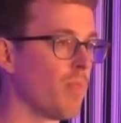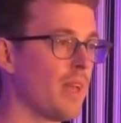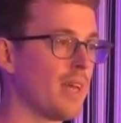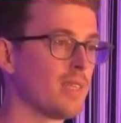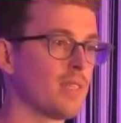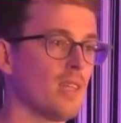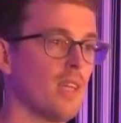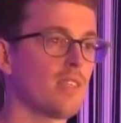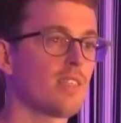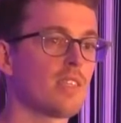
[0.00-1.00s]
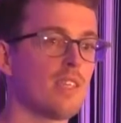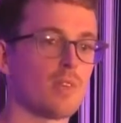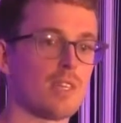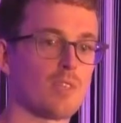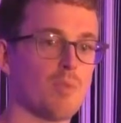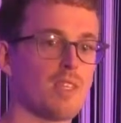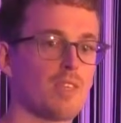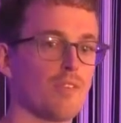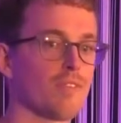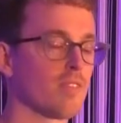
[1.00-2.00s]
And a last thing that you can switch
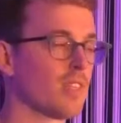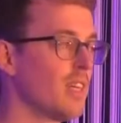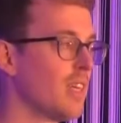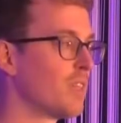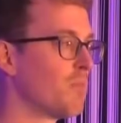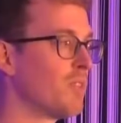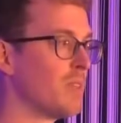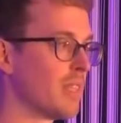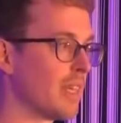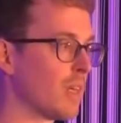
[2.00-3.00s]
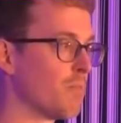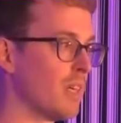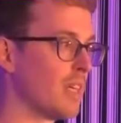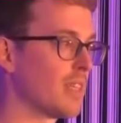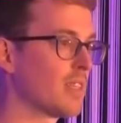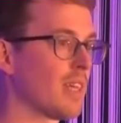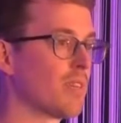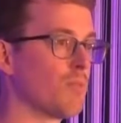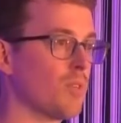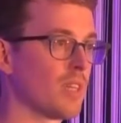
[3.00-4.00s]
often is between taking breaks
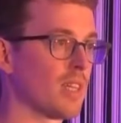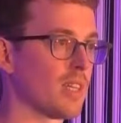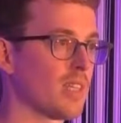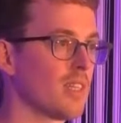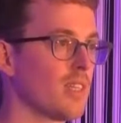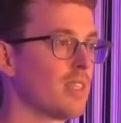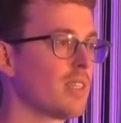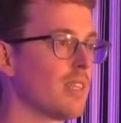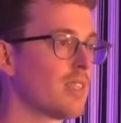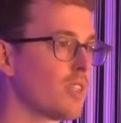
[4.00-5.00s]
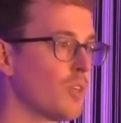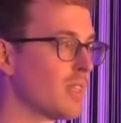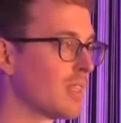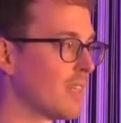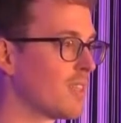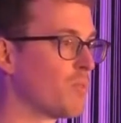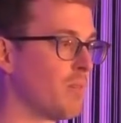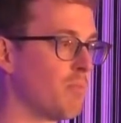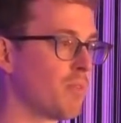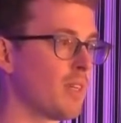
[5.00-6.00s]
and working. It's so intense to
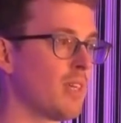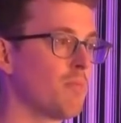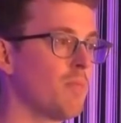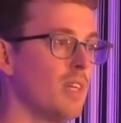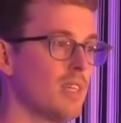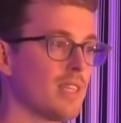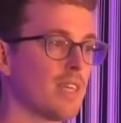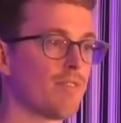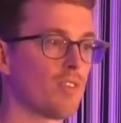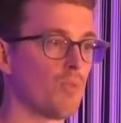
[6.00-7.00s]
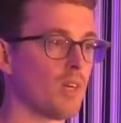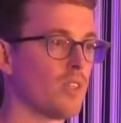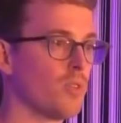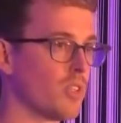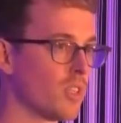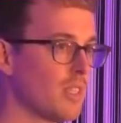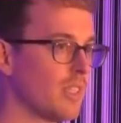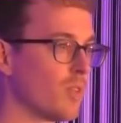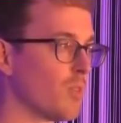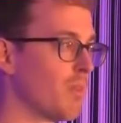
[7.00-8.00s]
pair program that after a while you just need
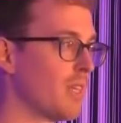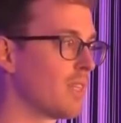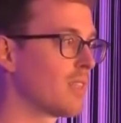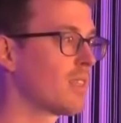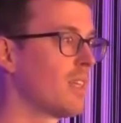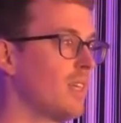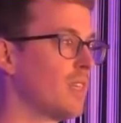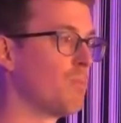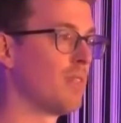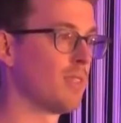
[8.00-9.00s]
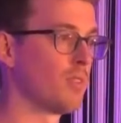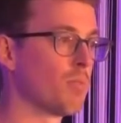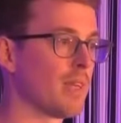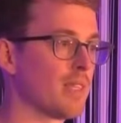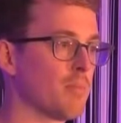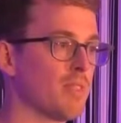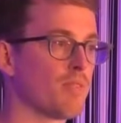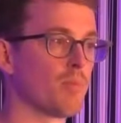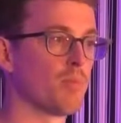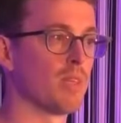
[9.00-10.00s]
those breaks. It's better to plan them in
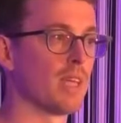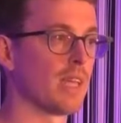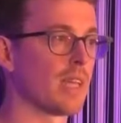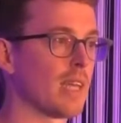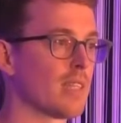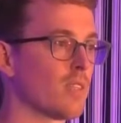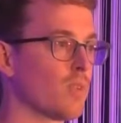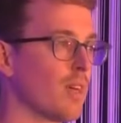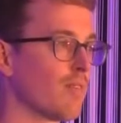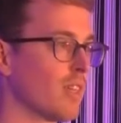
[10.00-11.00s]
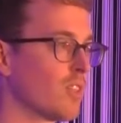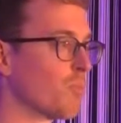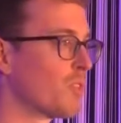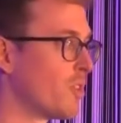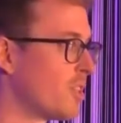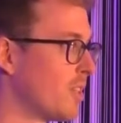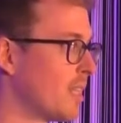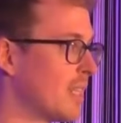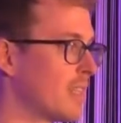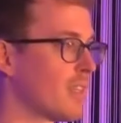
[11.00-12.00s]
from the beginning and to have like some structure
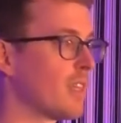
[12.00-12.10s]
in it.